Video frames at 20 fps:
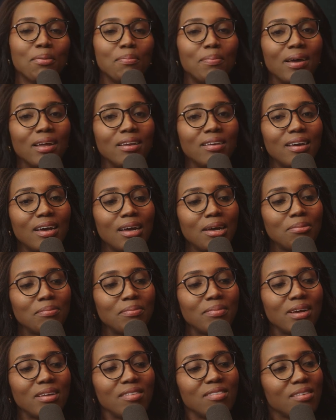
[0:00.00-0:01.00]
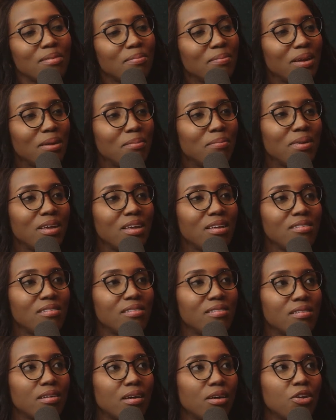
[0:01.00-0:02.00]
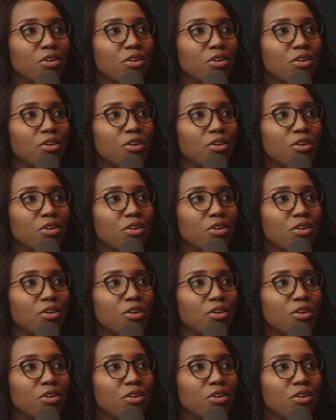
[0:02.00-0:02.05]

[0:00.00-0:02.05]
But it simply means,